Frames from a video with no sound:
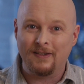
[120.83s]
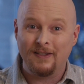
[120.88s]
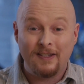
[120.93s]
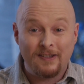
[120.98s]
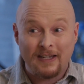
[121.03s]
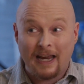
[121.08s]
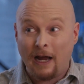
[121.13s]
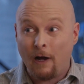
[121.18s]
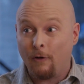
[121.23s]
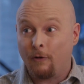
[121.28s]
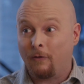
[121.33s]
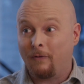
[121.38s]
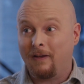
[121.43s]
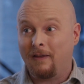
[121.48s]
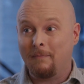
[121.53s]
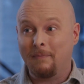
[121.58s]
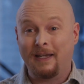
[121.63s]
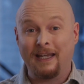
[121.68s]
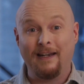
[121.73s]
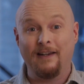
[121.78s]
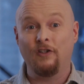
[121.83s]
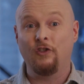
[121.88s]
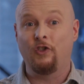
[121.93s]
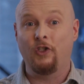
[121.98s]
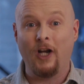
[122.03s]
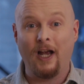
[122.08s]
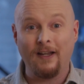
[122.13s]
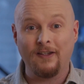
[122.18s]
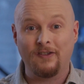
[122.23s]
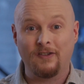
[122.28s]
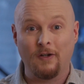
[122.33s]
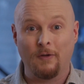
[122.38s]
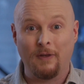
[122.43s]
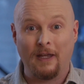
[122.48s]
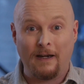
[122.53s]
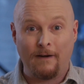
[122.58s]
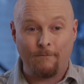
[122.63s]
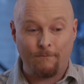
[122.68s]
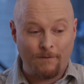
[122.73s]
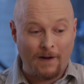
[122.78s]
This algorithm can adjust so
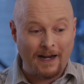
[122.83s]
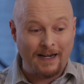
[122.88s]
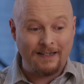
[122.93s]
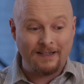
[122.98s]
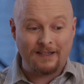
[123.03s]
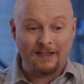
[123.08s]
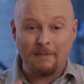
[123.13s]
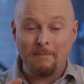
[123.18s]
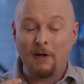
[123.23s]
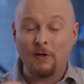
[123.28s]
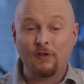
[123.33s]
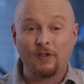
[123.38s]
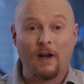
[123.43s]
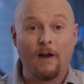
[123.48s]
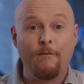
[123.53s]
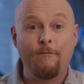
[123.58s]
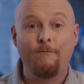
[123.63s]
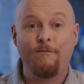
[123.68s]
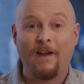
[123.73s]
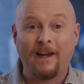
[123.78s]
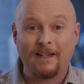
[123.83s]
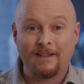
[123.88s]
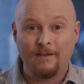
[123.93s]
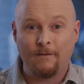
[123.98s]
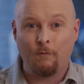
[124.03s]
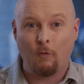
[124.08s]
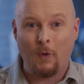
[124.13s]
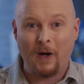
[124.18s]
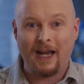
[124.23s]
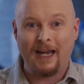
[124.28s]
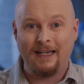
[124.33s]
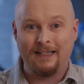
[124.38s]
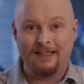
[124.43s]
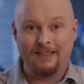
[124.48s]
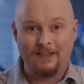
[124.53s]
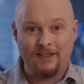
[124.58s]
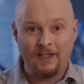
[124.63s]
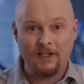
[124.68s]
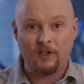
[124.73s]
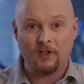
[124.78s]
that it finds the most effective way to
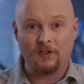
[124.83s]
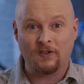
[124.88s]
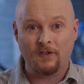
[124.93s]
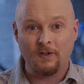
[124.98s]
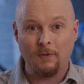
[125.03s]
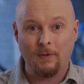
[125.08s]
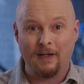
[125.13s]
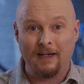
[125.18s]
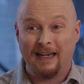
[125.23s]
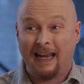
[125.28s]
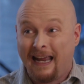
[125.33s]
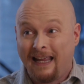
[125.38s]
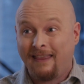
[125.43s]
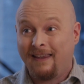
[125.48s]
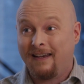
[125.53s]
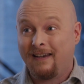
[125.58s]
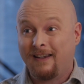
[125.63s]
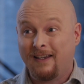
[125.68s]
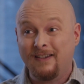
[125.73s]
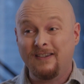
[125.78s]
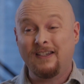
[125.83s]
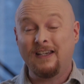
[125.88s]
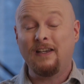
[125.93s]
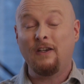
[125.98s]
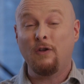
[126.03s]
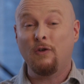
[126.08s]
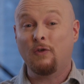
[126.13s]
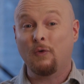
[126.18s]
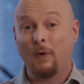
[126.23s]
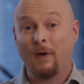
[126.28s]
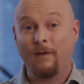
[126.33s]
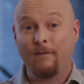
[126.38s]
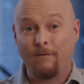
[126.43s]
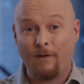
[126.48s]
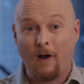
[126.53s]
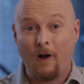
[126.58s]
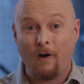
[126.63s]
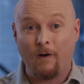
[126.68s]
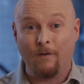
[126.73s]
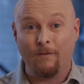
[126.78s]
teach a student and then continue to
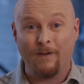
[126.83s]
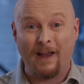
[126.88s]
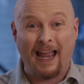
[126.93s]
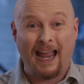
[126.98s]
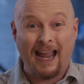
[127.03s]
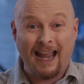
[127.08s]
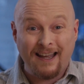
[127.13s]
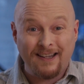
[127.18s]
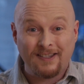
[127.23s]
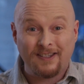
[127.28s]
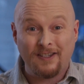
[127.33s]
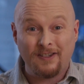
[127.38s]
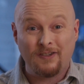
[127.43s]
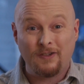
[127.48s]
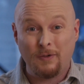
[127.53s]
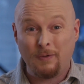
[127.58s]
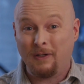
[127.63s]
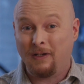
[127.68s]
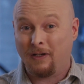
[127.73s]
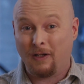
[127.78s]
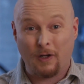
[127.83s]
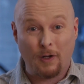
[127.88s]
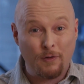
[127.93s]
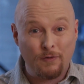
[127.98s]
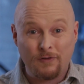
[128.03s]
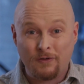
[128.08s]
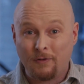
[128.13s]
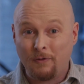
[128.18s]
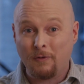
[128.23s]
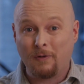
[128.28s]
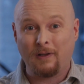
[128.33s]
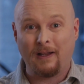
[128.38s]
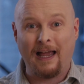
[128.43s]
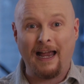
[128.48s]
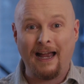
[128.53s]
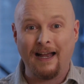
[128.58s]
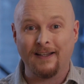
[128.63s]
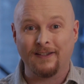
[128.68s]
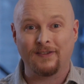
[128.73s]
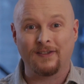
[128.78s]
evolve as the student goes through
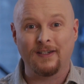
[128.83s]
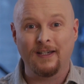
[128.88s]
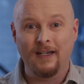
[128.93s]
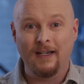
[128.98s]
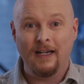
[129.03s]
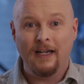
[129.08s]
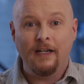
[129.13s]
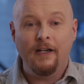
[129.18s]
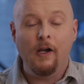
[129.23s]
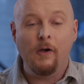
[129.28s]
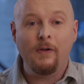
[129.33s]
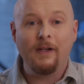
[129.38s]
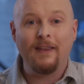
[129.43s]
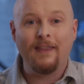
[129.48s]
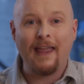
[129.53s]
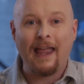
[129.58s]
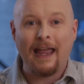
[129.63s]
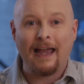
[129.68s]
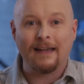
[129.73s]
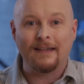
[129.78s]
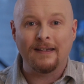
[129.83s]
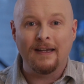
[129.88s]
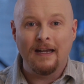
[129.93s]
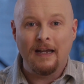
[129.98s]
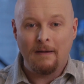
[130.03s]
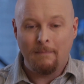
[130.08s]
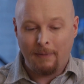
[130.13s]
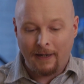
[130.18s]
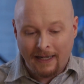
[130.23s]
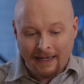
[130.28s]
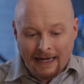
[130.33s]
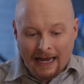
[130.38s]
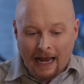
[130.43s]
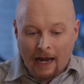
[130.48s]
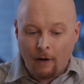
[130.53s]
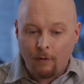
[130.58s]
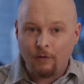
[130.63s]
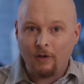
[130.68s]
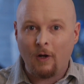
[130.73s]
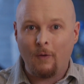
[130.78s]
class. Not only that, but an
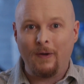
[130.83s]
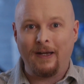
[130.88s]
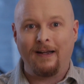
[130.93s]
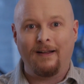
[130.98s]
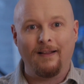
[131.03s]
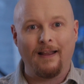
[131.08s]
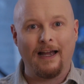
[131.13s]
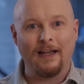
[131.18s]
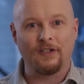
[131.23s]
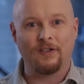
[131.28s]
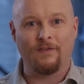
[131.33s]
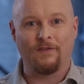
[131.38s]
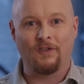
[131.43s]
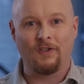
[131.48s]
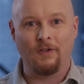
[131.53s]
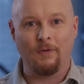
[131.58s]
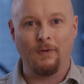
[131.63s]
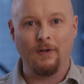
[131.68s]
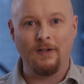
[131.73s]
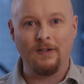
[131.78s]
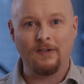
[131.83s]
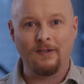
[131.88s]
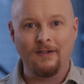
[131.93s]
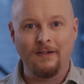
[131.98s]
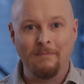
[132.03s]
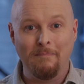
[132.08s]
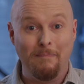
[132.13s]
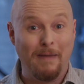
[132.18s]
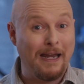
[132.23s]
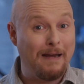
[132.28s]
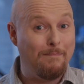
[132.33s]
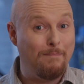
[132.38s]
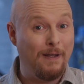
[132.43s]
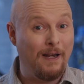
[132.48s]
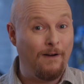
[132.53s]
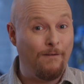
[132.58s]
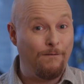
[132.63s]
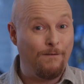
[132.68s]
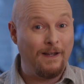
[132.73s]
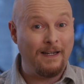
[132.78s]
outgoing class of students may
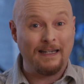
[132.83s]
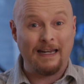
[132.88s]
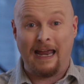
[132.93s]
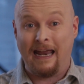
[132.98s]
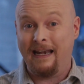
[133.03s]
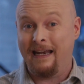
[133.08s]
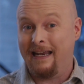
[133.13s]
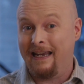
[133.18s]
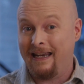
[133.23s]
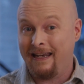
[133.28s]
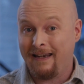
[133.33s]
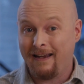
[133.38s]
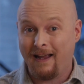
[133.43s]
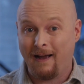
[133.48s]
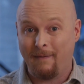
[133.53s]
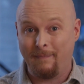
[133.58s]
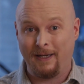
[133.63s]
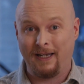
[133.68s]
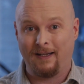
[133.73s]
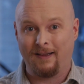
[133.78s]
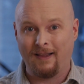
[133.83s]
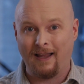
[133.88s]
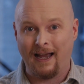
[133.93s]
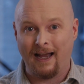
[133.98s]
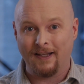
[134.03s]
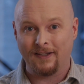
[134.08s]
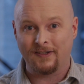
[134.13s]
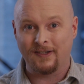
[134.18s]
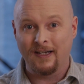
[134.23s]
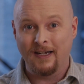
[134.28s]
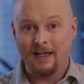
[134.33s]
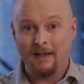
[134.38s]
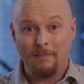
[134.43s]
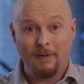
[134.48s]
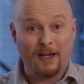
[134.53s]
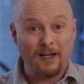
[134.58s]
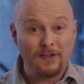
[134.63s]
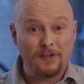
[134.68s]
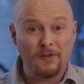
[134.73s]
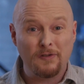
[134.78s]
benefit benefit an incoming class
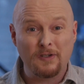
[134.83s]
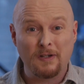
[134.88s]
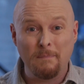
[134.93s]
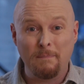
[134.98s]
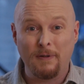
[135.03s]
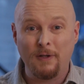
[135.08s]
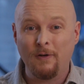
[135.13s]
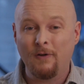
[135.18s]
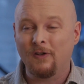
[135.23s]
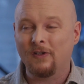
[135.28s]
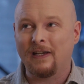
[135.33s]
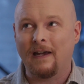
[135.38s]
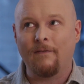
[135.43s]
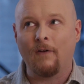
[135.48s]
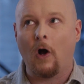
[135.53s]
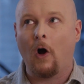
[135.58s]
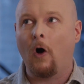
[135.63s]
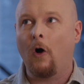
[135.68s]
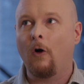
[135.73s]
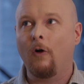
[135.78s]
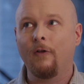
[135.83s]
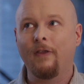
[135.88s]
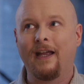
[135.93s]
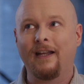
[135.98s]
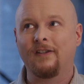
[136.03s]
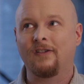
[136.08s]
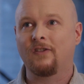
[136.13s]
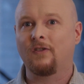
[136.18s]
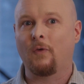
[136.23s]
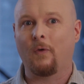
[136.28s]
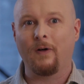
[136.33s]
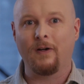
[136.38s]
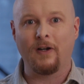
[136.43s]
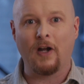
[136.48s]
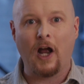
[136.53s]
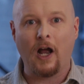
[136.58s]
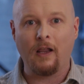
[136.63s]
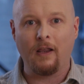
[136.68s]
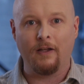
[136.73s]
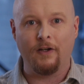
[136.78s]
because those computers have all that stored
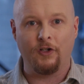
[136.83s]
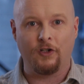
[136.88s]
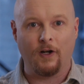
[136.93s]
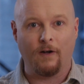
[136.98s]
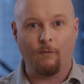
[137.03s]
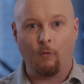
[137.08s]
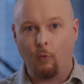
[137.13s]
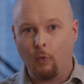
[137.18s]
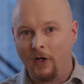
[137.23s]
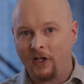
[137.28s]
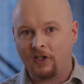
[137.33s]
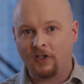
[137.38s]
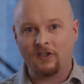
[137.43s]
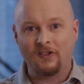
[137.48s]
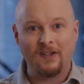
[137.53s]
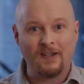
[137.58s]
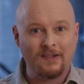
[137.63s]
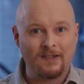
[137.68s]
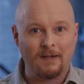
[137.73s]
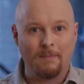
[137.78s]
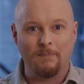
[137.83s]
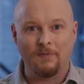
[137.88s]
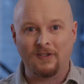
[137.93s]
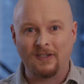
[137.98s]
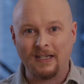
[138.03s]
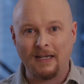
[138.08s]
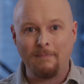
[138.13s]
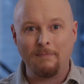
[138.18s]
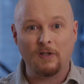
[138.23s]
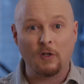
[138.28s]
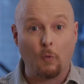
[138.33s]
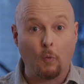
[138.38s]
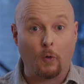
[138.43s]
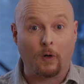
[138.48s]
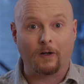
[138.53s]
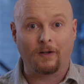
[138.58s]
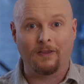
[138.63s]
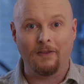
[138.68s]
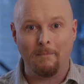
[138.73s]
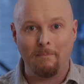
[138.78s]
knowledge of which systems seem to
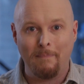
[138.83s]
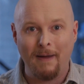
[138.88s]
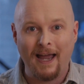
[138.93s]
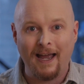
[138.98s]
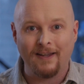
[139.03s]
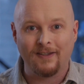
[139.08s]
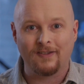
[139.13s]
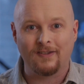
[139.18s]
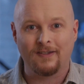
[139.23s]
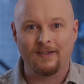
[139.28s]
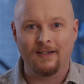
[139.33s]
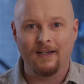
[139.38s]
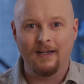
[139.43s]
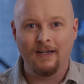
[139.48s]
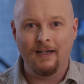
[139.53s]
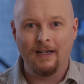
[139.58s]
work the best.